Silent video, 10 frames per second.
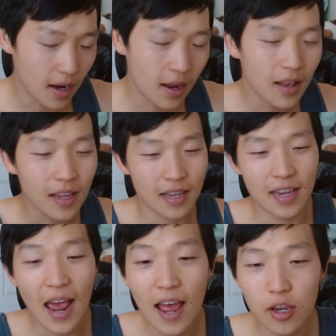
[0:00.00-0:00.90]
like,
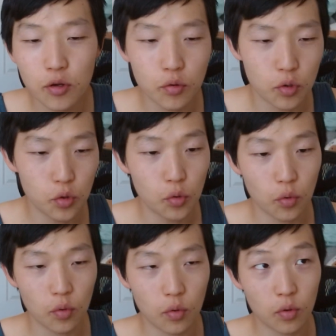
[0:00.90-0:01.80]
yeah, you
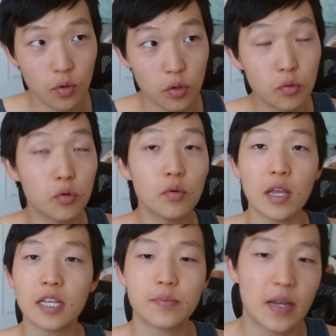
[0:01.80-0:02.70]
do
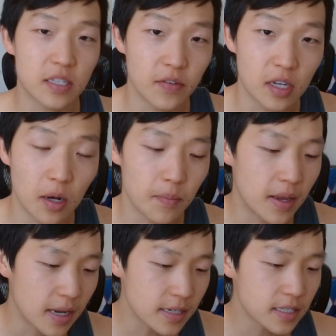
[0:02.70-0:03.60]
get this passive income,
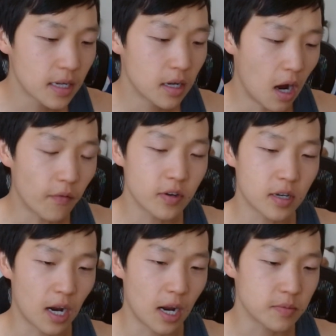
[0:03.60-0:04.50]
and yes,
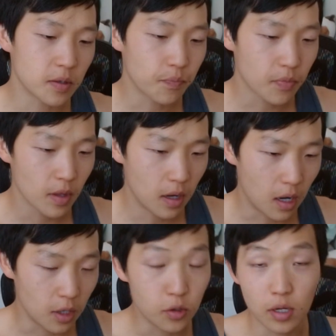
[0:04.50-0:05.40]
oftentimes
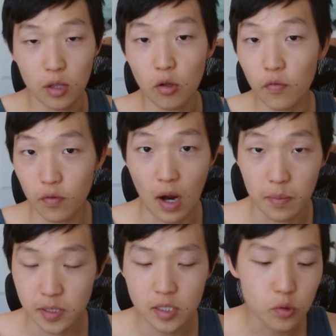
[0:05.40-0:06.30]
you can look for
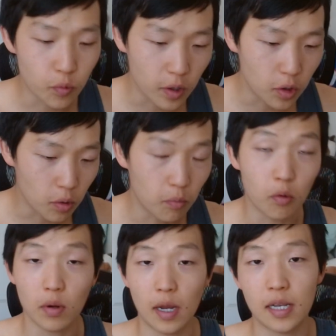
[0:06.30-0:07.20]
options where you're
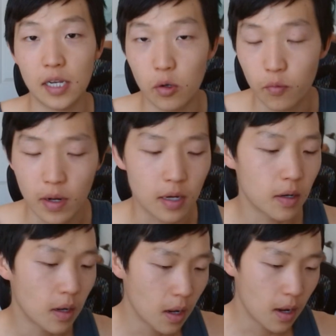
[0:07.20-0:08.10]
more likely to win.
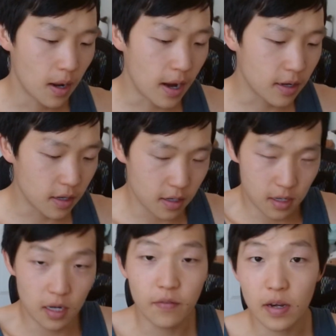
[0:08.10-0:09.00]
And
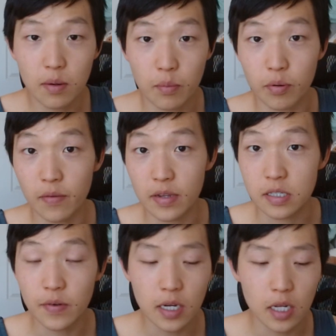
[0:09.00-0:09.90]
even in a
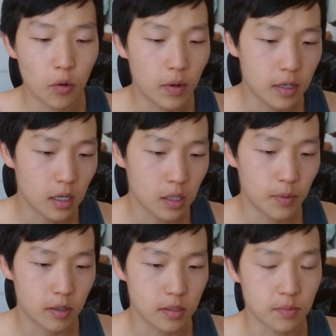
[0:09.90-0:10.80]
previous video when I talked
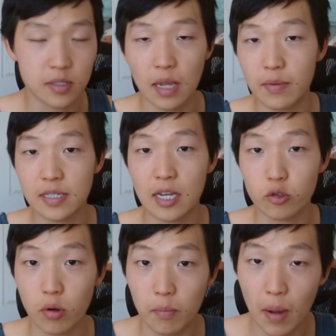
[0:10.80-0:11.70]
about some statements that
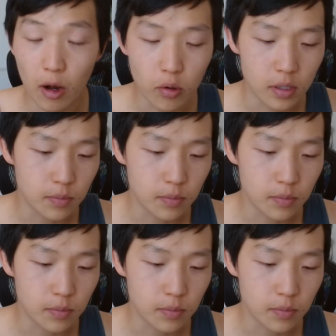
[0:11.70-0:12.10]
Jerome Powell